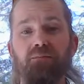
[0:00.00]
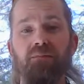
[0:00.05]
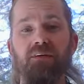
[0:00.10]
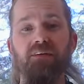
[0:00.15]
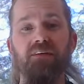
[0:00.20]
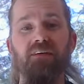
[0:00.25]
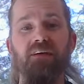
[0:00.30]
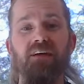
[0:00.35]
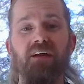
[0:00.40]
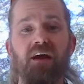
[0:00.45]

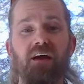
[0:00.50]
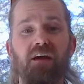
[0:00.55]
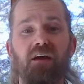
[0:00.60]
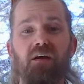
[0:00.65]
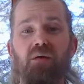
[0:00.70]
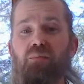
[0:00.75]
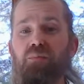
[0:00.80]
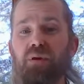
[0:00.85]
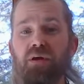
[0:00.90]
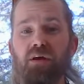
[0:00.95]
clean
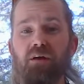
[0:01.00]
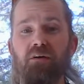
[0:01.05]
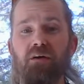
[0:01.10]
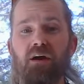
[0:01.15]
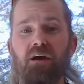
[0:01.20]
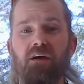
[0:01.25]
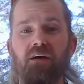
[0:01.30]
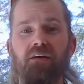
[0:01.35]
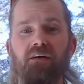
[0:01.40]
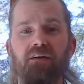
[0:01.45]
air, pure
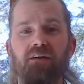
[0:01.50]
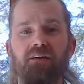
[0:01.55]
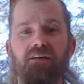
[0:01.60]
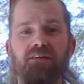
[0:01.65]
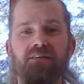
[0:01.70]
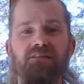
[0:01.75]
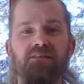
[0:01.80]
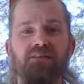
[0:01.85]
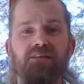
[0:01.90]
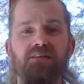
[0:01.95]
air
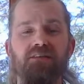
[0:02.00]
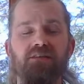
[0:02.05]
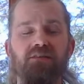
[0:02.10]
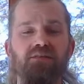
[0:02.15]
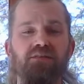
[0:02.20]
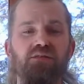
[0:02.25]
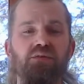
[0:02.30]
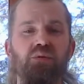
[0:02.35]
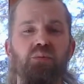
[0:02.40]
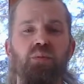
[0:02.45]
is
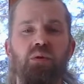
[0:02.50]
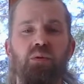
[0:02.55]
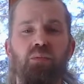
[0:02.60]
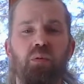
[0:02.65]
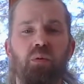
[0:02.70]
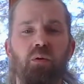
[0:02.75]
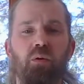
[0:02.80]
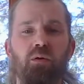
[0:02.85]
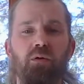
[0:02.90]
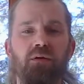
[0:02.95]
super
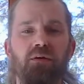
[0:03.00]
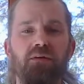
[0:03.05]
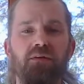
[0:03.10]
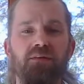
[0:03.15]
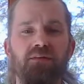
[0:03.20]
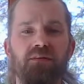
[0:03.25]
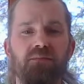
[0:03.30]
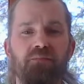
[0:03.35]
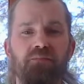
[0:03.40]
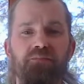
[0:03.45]

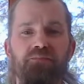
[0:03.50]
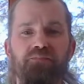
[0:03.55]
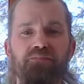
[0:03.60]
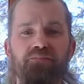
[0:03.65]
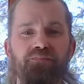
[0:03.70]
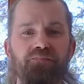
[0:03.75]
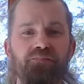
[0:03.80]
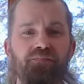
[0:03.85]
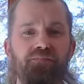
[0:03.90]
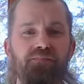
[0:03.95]
important.
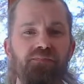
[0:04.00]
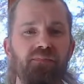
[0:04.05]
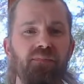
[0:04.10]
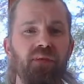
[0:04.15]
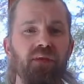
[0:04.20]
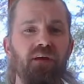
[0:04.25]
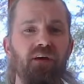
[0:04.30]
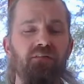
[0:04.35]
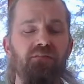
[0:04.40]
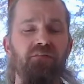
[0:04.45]

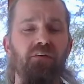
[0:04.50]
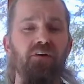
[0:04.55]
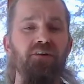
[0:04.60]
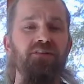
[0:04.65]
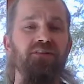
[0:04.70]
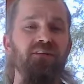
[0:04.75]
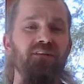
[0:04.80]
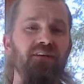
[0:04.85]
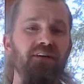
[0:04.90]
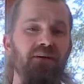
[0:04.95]

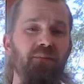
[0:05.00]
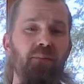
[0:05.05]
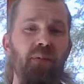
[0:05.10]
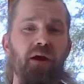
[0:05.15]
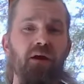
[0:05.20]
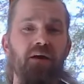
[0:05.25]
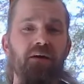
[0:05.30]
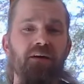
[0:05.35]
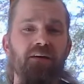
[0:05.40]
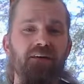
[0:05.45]
Unfortunately,
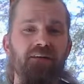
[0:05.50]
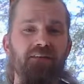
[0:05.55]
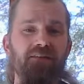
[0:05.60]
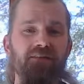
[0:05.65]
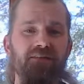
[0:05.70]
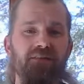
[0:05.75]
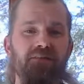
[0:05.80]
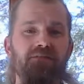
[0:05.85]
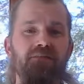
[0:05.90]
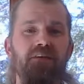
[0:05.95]

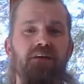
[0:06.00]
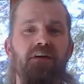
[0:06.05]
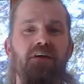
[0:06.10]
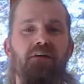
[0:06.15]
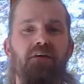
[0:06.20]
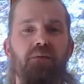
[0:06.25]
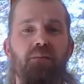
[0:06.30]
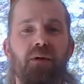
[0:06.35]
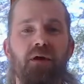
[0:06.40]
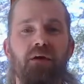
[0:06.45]
Americans, if you're here
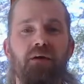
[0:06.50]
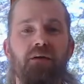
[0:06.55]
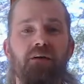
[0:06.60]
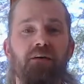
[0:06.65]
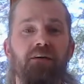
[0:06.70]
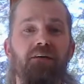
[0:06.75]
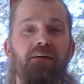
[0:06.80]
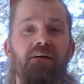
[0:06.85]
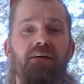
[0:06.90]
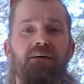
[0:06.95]
in
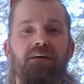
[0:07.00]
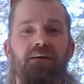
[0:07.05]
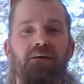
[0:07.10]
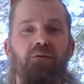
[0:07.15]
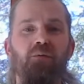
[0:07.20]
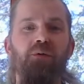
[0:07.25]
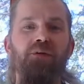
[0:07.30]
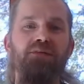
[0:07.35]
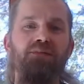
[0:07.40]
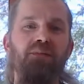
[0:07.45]
America,
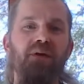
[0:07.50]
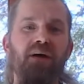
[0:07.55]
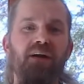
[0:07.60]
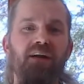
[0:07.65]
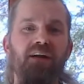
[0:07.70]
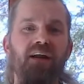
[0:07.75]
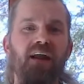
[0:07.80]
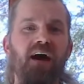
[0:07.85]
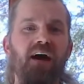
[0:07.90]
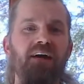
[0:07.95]
we
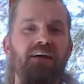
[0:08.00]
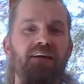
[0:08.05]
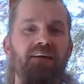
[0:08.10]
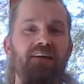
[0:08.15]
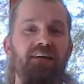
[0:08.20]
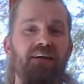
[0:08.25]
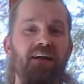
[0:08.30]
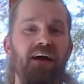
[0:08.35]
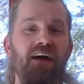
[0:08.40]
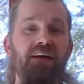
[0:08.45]
spend 90 to
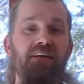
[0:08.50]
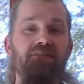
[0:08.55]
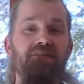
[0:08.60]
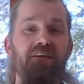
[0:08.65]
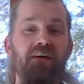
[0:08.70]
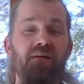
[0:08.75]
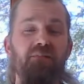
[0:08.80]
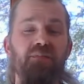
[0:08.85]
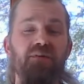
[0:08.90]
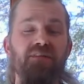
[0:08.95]

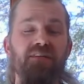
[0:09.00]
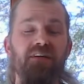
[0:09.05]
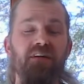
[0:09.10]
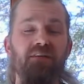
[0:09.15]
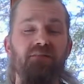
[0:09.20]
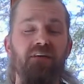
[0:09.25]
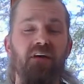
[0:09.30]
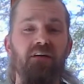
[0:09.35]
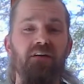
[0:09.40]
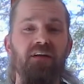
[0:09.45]
95%
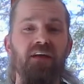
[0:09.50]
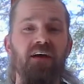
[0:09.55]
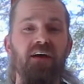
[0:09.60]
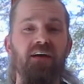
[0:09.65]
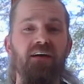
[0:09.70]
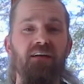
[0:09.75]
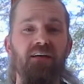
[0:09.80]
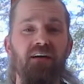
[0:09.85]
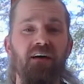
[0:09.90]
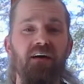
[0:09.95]
of our day
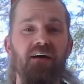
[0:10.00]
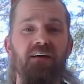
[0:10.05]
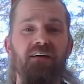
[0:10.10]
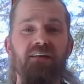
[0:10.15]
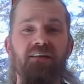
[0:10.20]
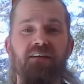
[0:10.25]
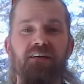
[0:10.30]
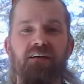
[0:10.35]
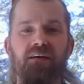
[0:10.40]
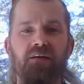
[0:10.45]
and night
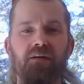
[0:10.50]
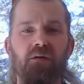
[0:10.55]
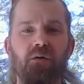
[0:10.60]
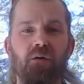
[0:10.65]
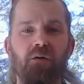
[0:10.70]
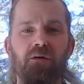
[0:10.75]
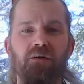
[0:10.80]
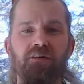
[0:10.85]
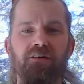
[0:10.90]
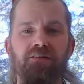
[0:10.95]

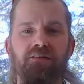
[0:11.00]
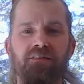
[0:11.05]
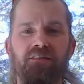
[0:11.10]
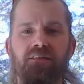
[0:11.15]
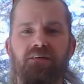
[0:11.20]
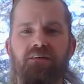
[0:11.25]
indoors.